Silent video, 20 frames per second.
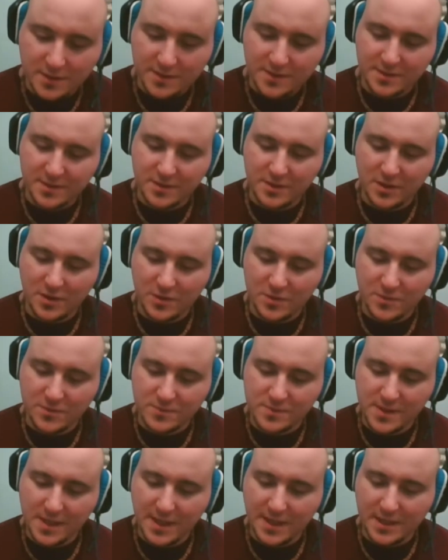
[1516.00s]

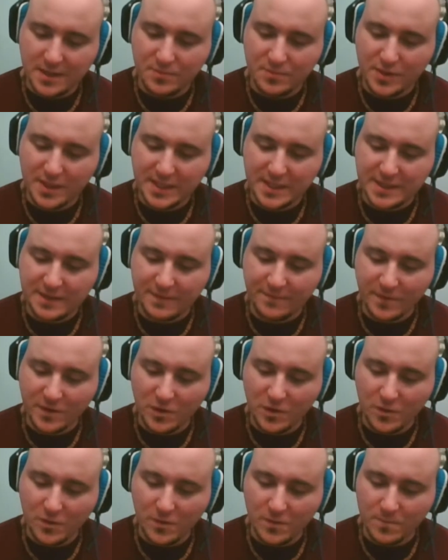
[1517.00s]
stone, and a piece of
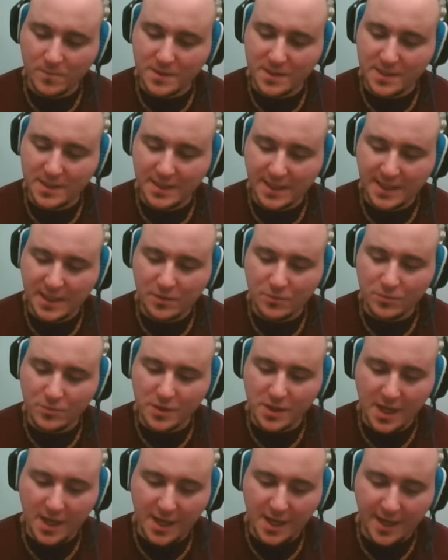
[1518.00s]
gold with an equal
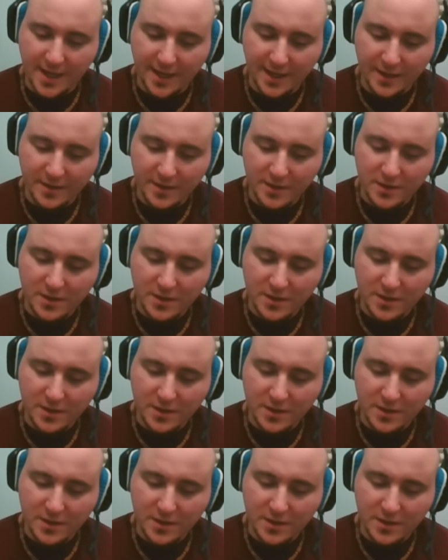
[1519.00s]
eye,